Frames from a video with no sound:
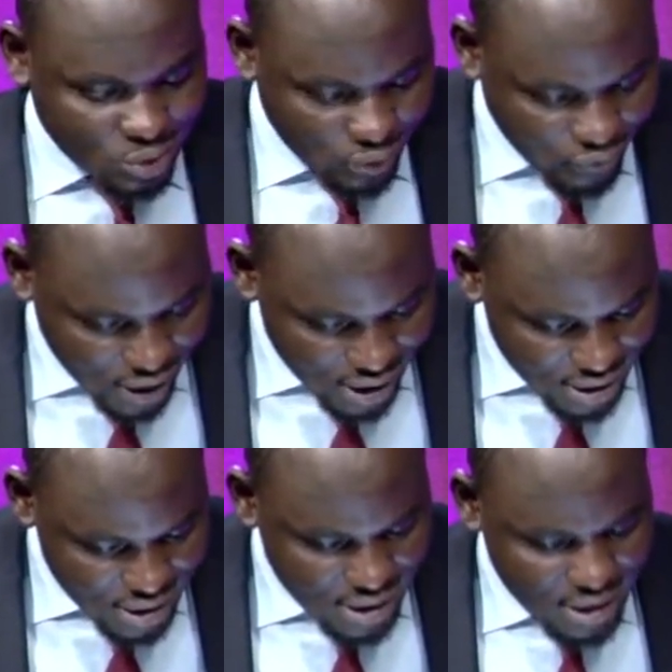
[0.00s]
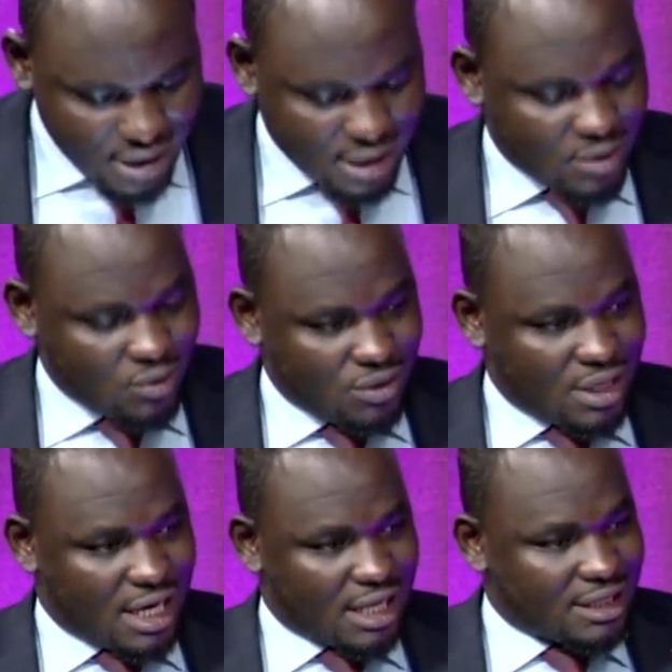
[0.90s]
so far
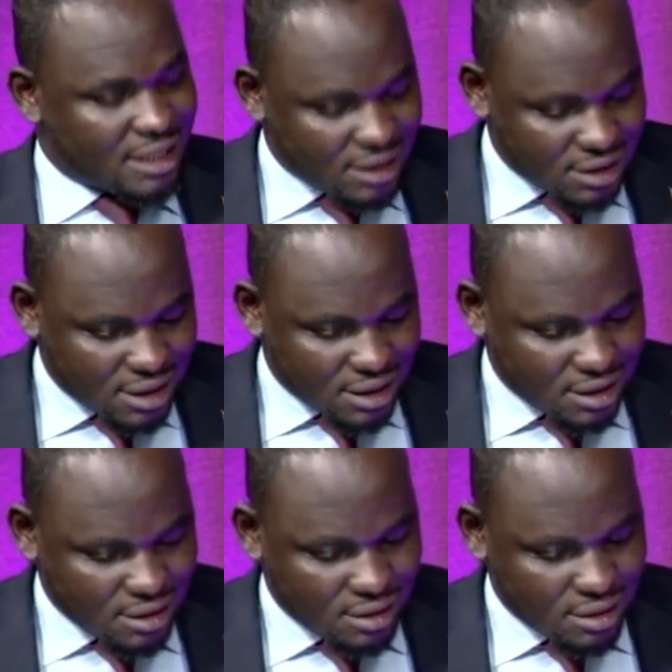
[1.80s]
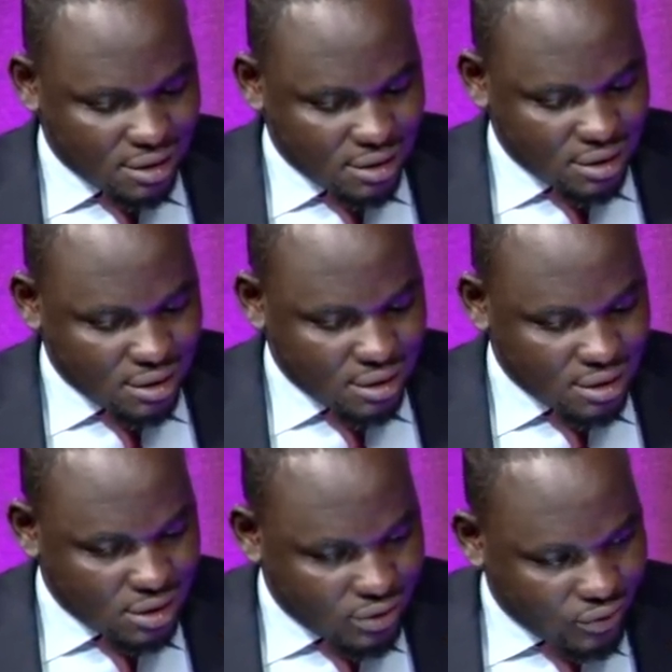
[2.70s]
they can attest that
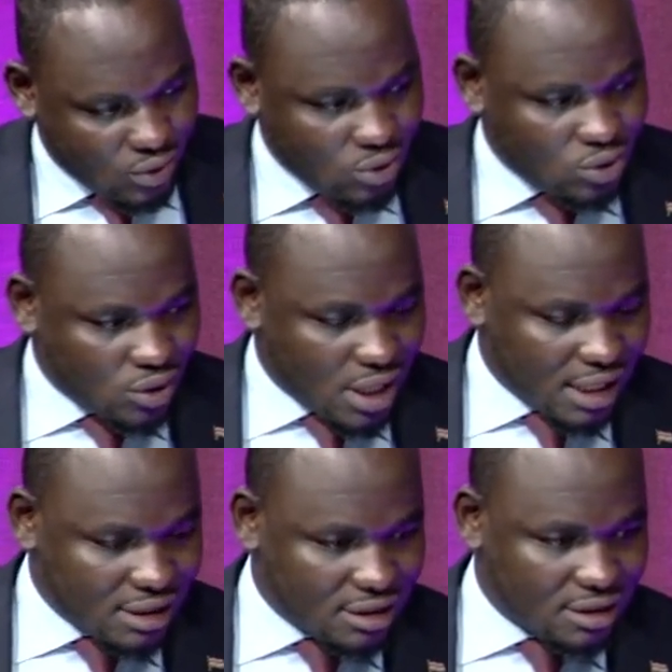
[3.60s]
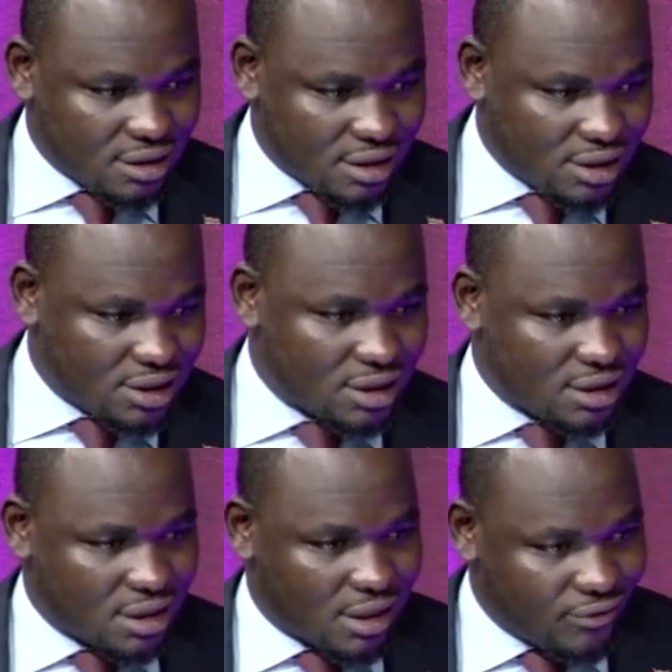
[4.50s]
devolution has
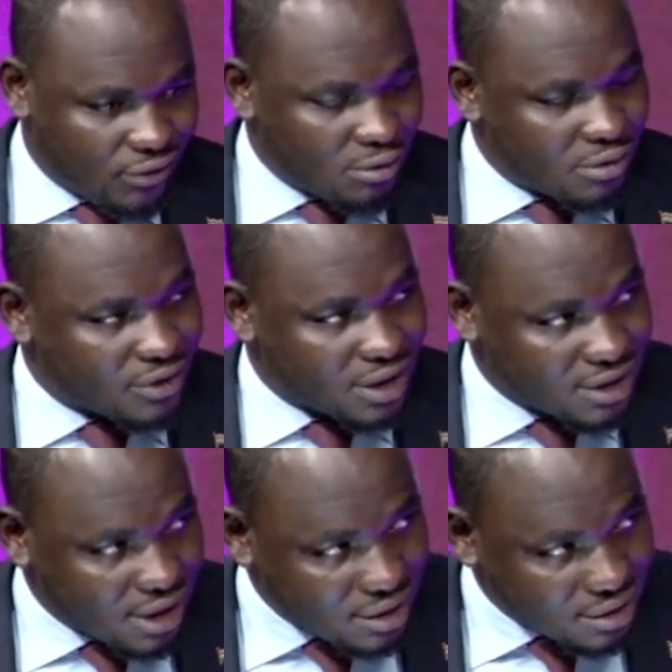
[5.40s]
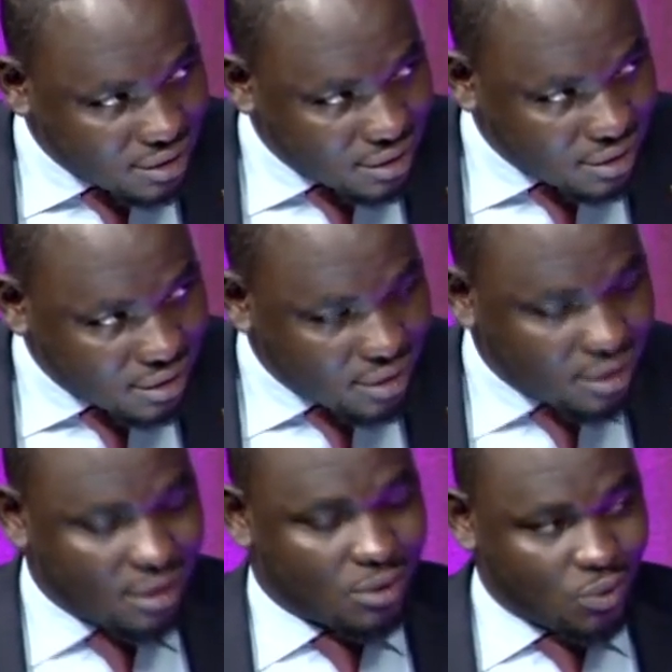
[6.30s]
reached a form of success.
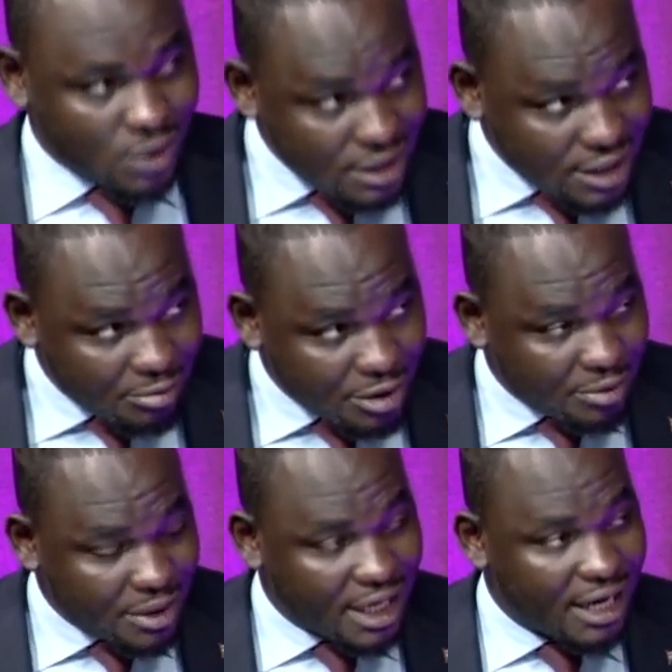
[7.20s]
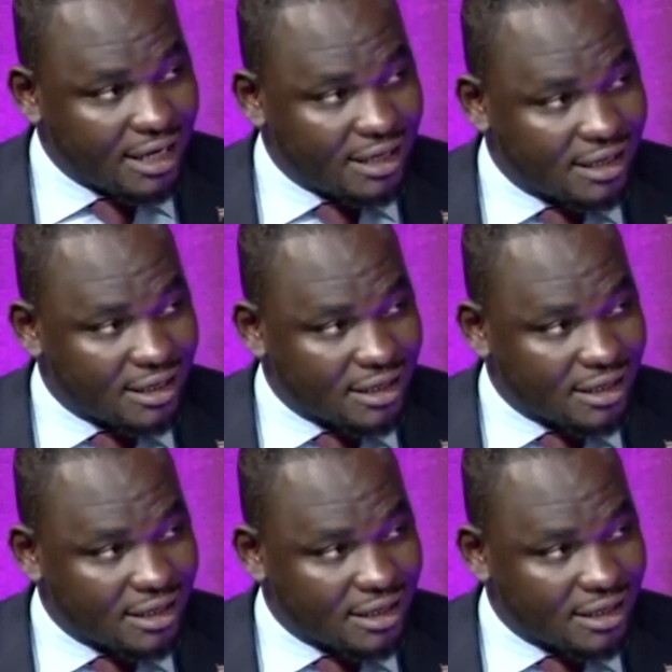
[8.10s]
And with the BBI,